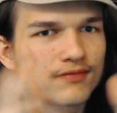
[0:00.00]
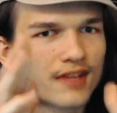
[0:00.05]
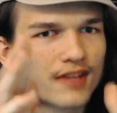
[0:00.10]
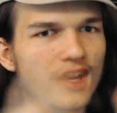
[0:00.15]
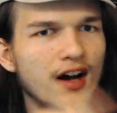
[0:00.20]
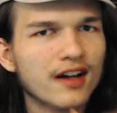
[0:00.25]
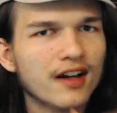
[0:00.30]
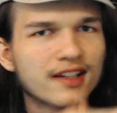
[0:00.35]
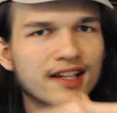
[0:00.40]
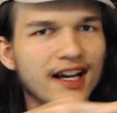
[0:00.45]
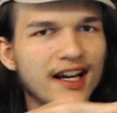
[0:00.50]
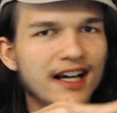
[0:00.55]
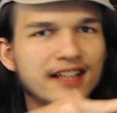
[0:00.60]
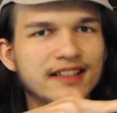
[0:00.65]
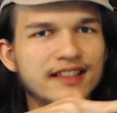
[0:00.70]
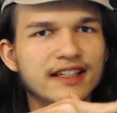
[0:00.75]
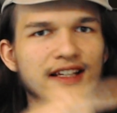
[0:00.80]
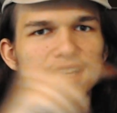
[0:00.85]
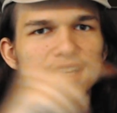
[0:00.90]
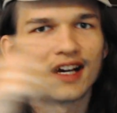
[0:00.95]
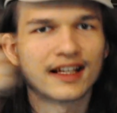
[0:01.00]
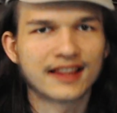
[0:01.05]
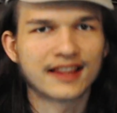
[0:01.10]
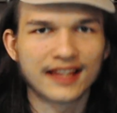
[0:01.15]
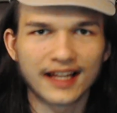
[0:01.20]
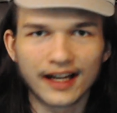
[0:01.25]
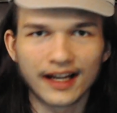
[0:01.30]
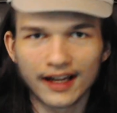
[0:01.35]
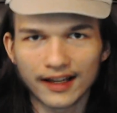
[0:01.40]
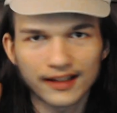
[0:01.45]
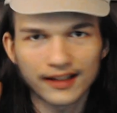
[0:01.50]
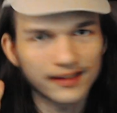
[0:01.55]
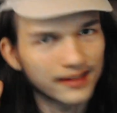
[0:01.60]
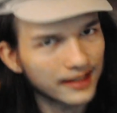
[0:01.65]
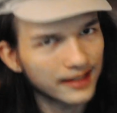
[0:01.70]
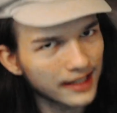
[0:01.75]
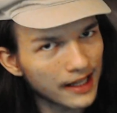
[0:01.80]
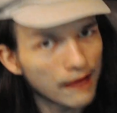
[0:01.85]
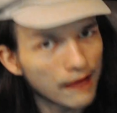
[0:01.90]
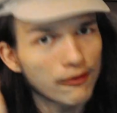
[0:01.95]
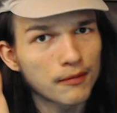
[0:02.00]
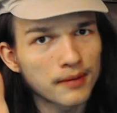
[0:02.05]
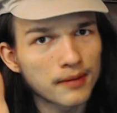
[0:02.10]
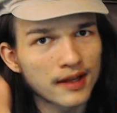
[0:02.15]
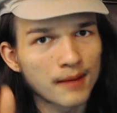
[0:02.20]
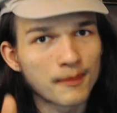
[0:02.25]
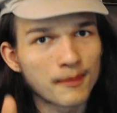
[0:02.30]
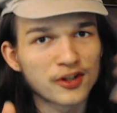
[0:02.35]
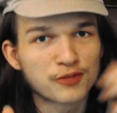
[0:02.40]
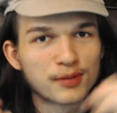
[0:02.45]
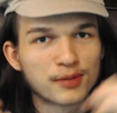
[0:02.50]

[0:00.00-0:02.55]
contacty like that, it would be a much better